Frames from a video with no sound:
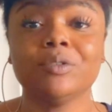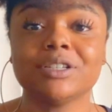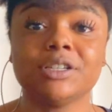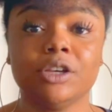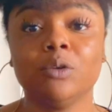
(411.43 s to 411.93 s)

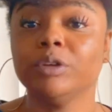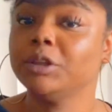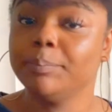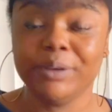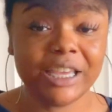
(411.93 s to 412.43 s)
to deal with the
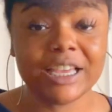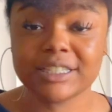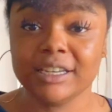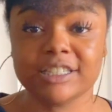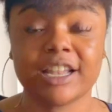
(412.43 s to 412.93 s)
BS
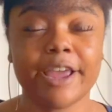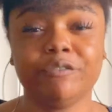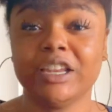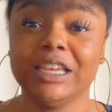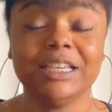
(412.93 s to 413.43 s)
in his life
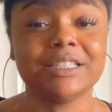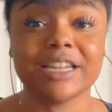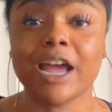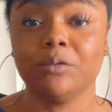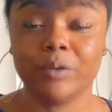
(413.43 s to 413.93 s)
that he's
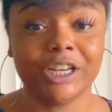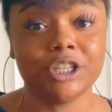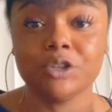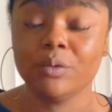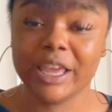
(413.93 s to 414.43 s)
not ready
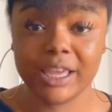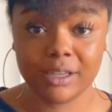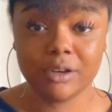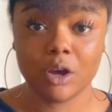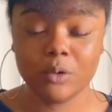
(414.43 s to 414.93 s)
to
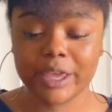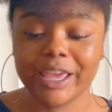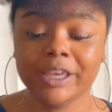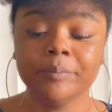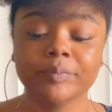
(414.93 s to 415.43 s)
end,
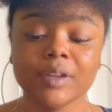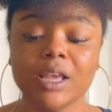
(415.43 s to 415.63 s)
okay?